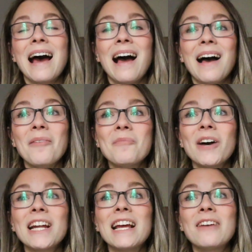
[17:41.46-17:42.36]

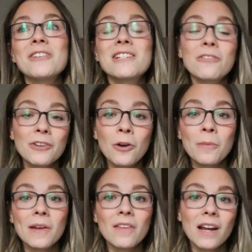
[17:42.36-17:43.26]
But it was a different
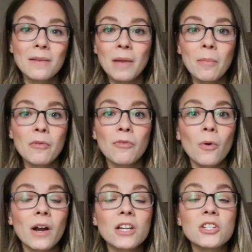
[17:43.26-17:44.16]
OB that I had met
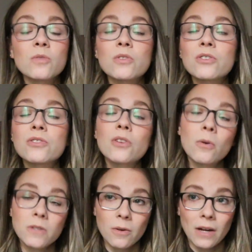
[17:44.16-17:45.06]
before, and she was
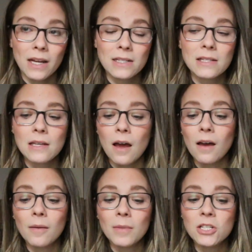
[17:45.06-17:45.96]
so nice.
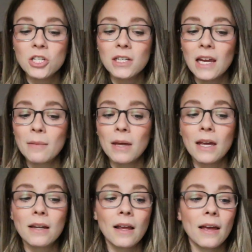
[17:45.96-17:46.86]
And she came
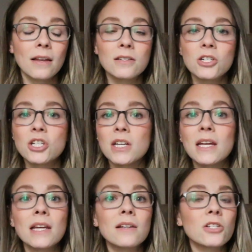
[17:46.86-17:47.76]
in and
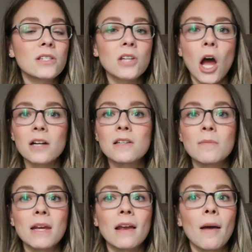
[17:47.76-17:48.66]
she just talked to
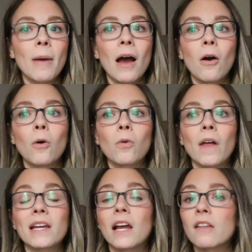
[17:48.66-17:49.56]
me about
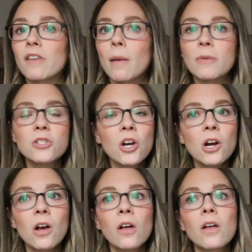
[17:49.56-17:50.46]
like getting the
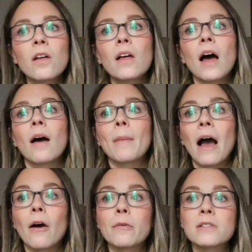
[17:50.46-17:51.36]
epidural,
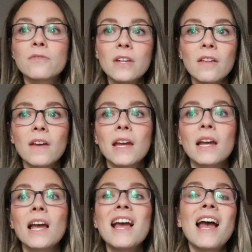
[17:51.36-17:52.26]
how I was
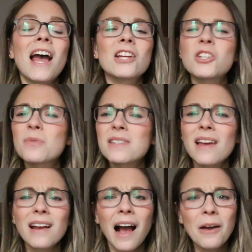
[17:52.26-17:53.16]
feeling. And she was
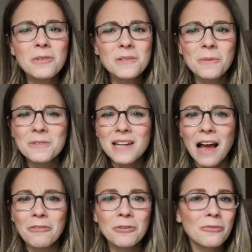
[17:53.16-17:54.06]
like, I was supposed to
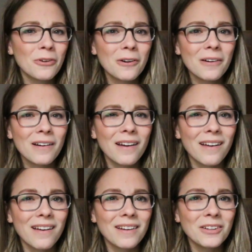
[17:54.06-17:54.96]
have you for
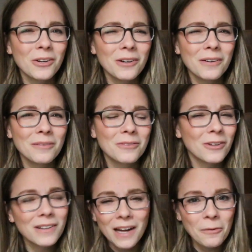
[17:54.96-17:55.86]
your
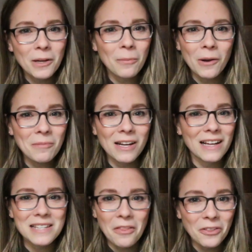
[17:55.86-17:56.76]
39-week appointment
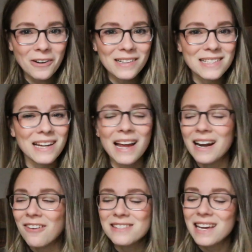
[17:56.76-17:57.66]
at 10:30 today.
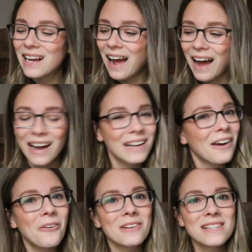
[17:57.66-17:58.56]
And I was like, I
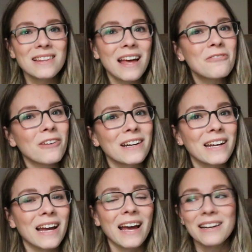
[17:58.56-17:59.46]
know, isn't that
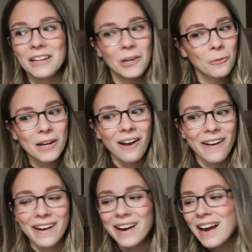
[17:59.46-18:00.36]
funny? And here we
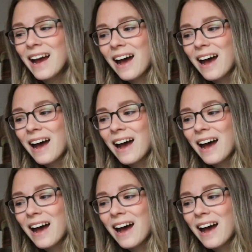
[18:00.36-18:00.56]
are.